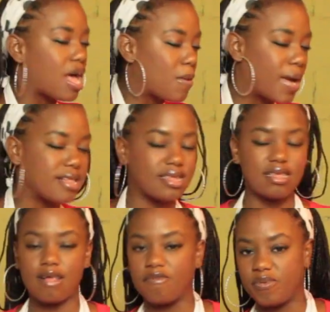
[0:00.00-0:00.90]
and Wednesdays
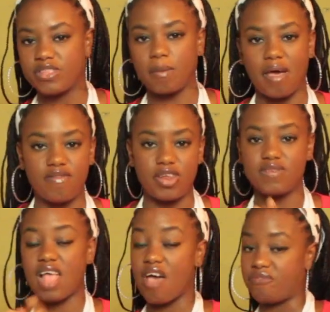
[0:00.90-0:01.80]
of posting my videos.
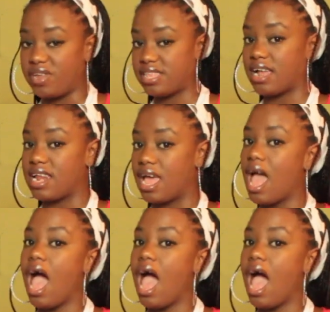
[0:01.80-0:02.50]
Every Sunday